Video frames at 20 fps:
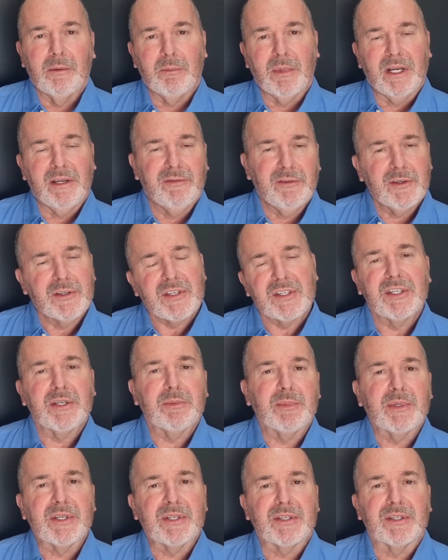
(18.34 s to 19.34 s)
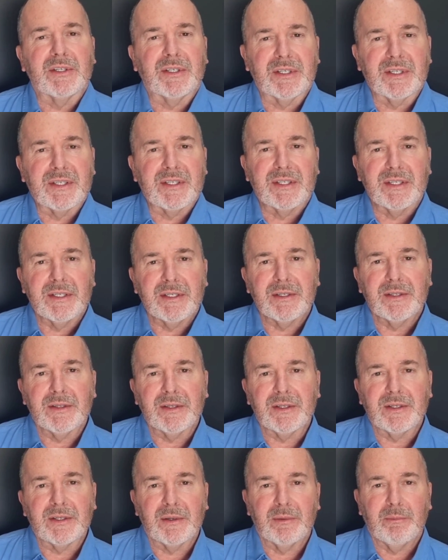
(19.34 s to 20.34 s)
My first tip is to consider
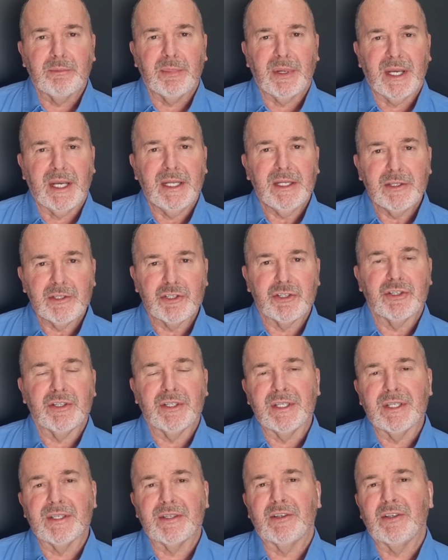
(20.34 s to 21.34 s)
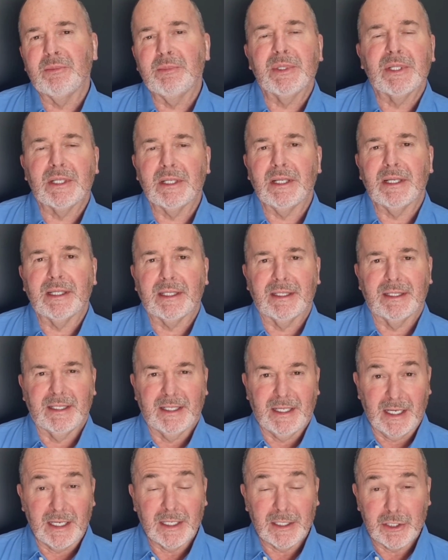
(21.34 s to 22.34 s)
that pain journeys are a bit like
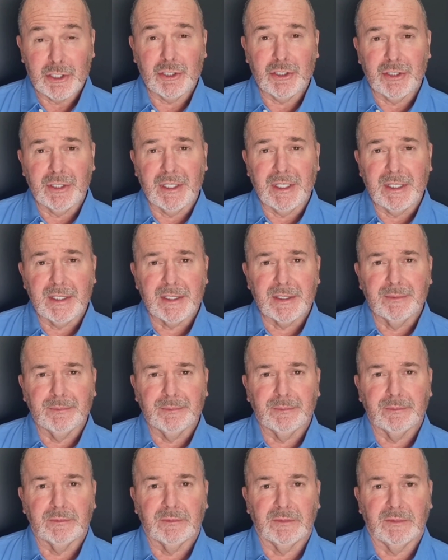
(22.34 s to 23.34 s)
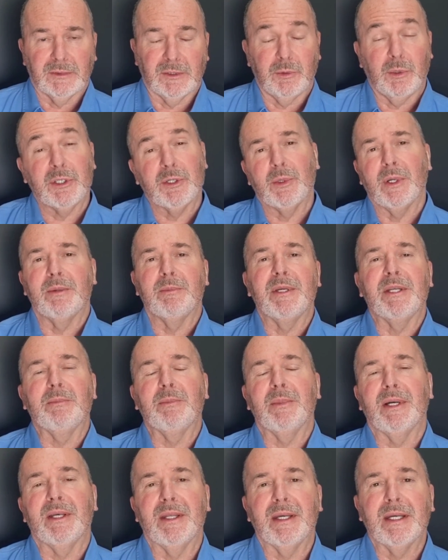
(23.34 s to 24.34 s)
car journeys. What do I mean
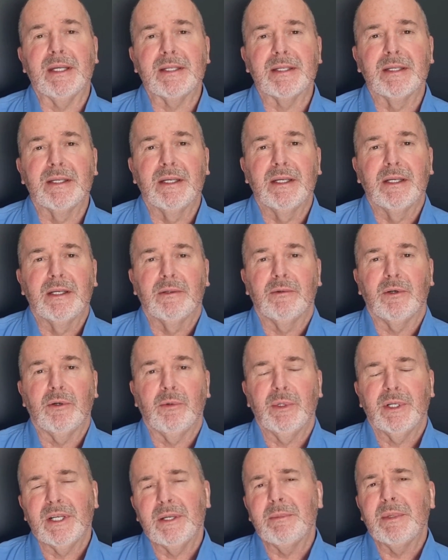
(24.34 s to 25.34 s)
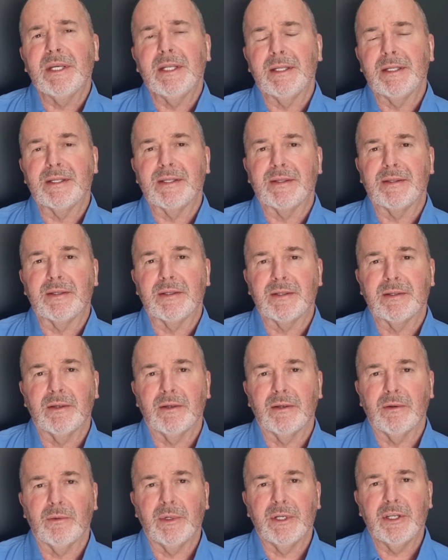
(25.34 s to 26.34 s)
by that? Well, what I mean is that
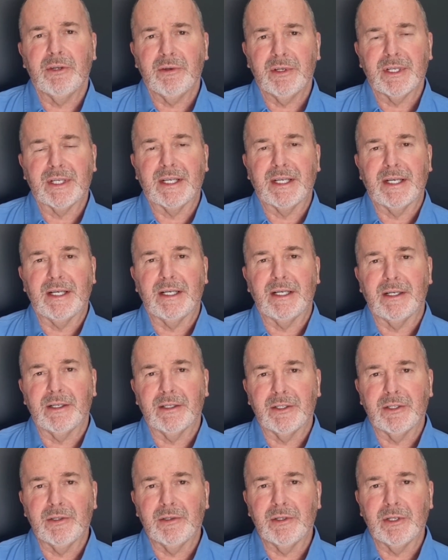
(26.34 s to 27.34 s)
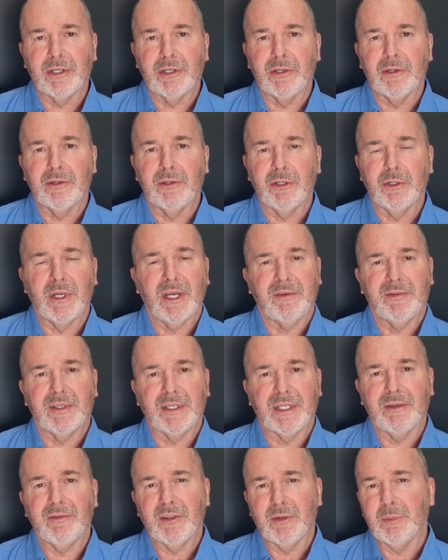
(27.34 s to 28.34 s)
when you're in a car, you know you have to
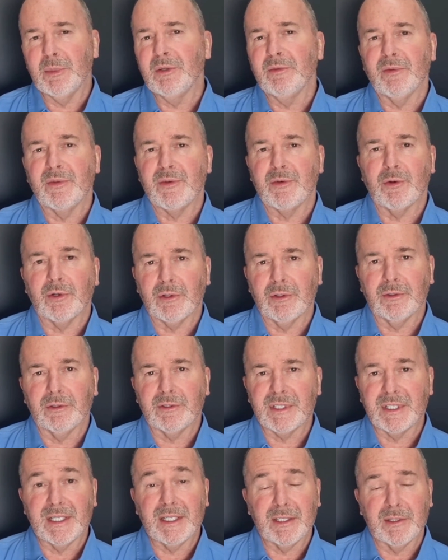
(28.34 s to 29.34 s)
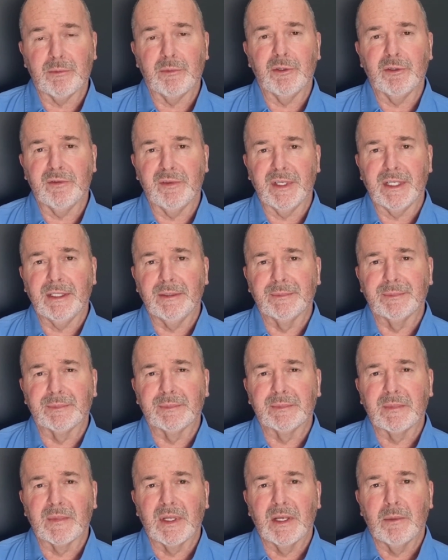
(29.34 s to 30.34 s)
give it a bit of throttle to get it moving.
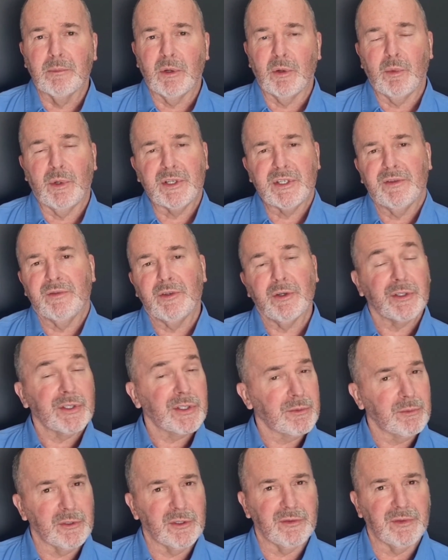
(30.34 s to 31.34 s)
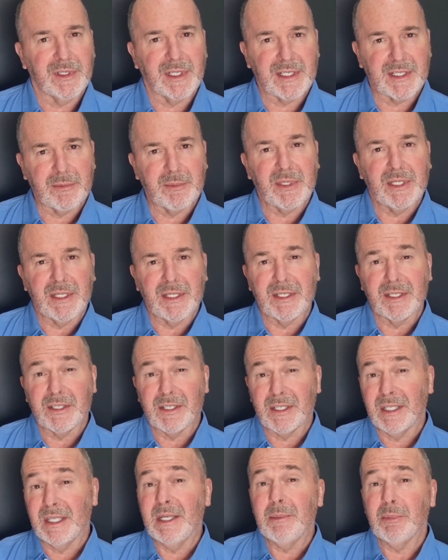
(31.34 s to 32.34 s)
But once you've got it moving, it's a bit easier to
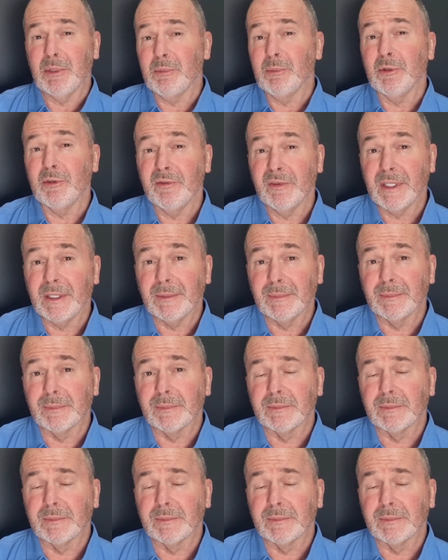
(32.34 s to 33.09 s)
keep it moving.